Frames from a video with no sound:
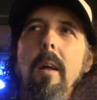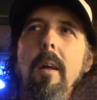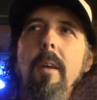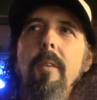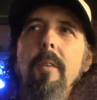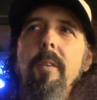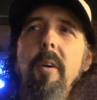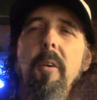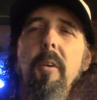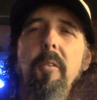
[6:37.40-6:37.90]

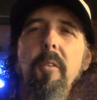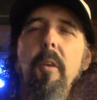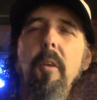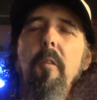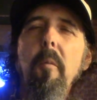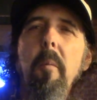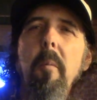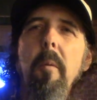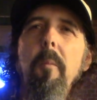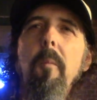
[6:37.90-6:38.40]
Sarah
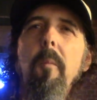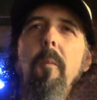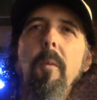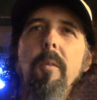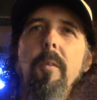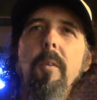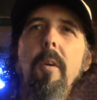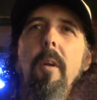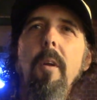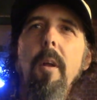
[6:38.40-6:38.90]
Silverman
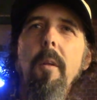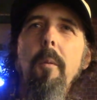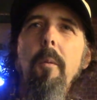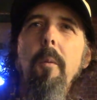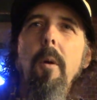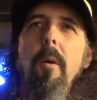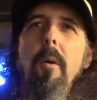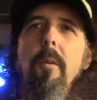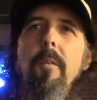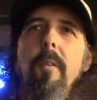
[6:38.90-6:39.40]
was good on the
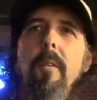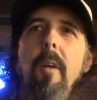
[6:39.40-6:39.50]
roast.